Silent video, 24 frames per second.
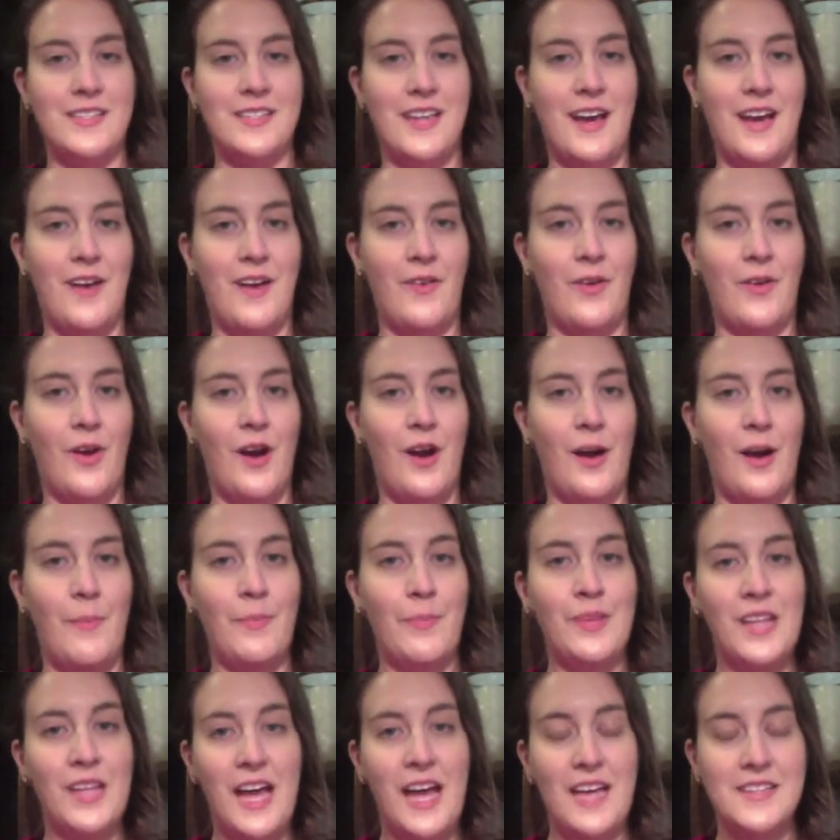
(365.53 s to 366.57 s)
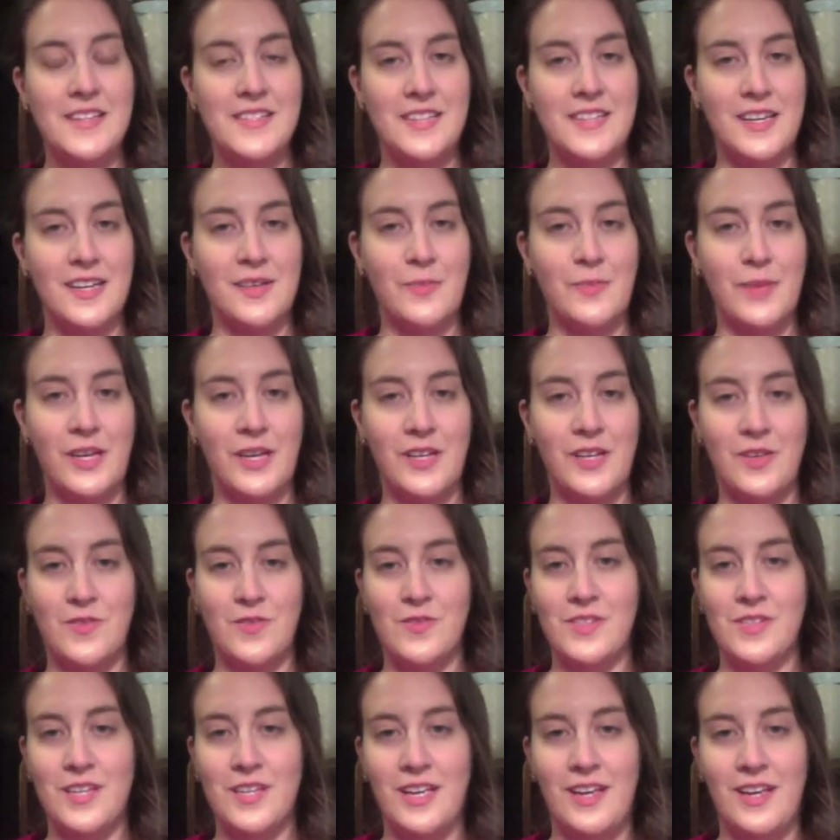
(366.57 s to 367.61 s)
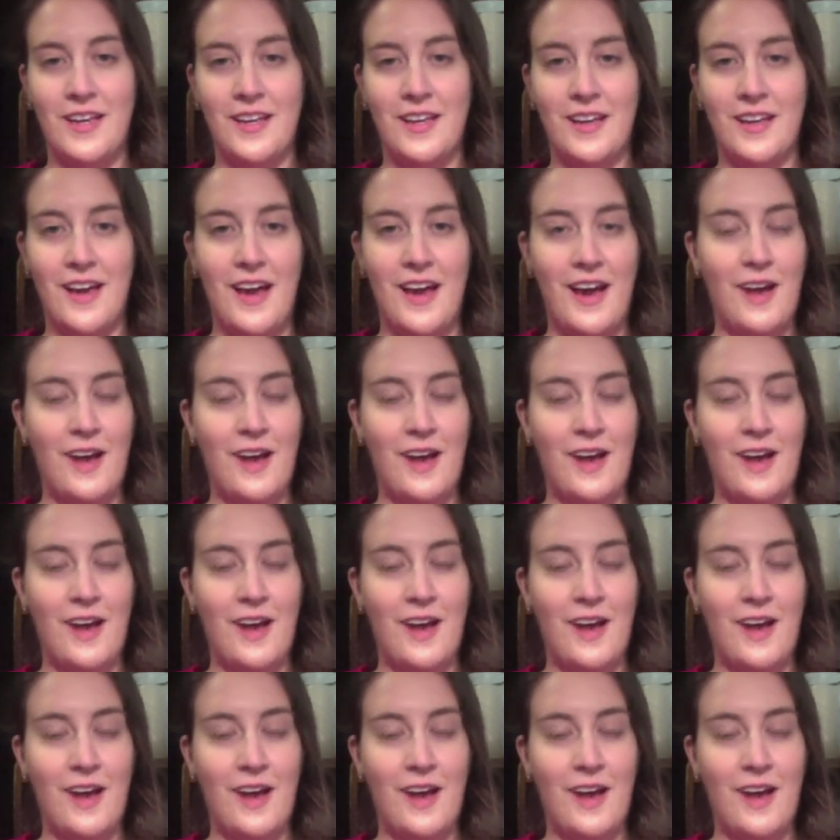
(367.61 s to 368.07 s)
down on plastic by using